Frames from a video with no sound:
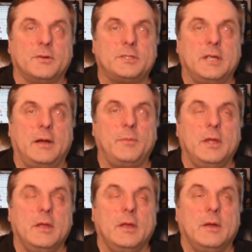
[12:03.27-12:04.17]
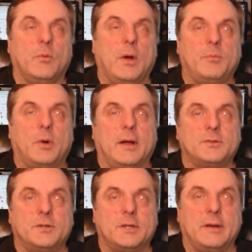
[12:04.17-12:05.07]
Some web
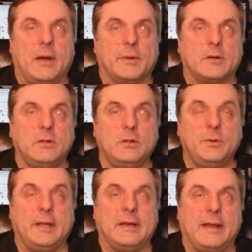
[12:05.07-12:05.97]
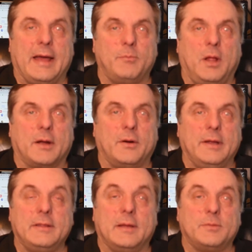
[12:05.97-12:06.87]
browsers are now including an ad blocker
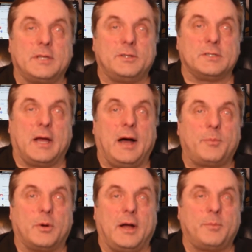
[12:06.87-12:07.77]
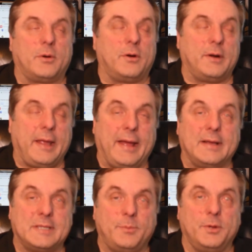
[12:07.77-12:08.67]
in them, such as Opera. Opera already
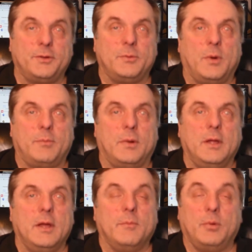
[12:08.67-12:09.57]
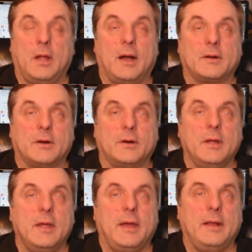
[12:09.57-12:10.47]
has a built-in web blocker,
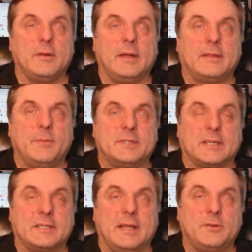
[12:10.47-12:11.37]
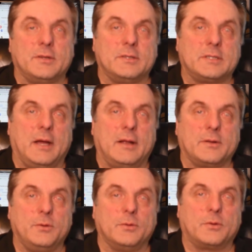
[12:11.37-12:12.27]
and you can get them as extensions on
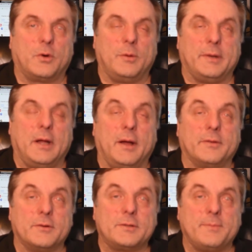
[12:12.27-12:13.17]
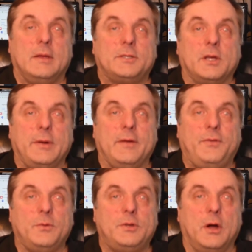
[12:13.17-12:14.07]
Google Chrome and others. So if
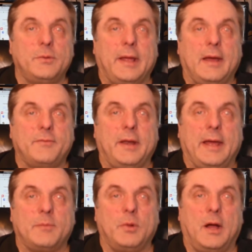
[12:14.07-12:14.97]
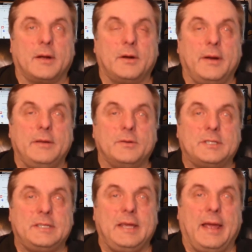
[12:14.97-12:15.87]
you don't have an ad blocker and you
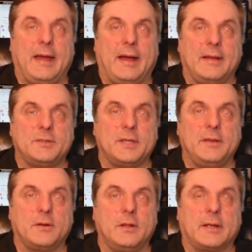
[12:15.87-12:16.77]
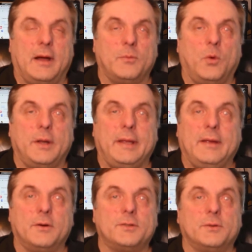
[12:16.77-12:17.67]
see ads and you click on one,
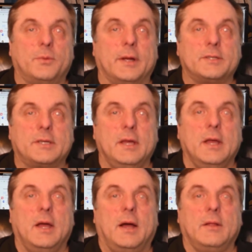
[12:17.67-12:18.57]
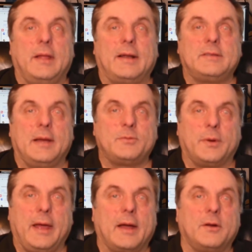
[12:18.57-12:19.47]
here's the risk. A lot of times
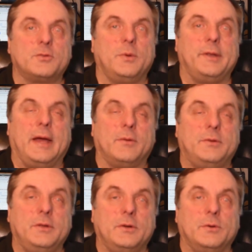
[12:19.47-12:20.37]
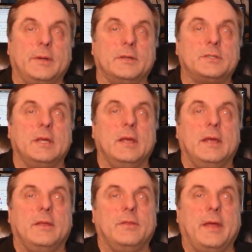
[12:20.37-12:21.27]
what hackers will now do is
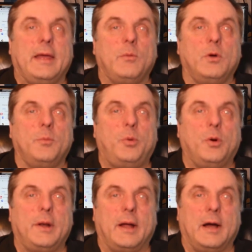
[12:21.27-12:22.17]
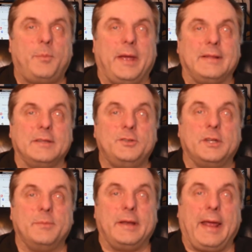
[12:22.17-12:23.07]
they will put up a
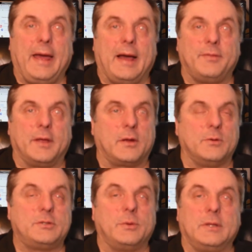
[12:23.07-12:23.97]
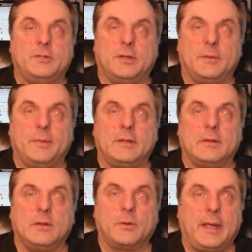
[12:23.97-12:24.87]
legitimate ad that goes to a legitimate
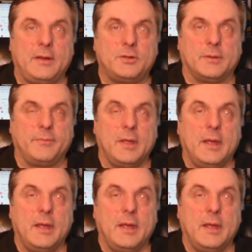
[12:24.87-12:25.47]
location.